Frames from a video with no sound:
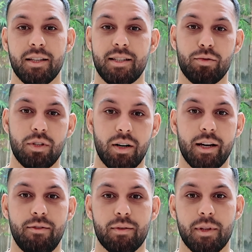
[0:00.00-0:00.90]
still
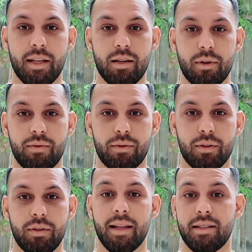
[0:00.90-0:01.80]
tired from the day
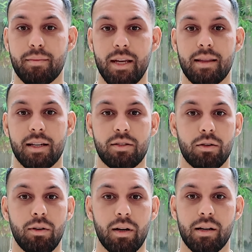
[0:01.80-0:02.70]
before. And to me, that's
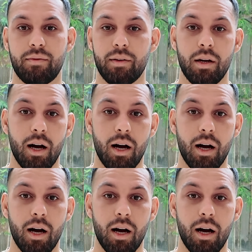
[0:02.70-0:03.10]
no life.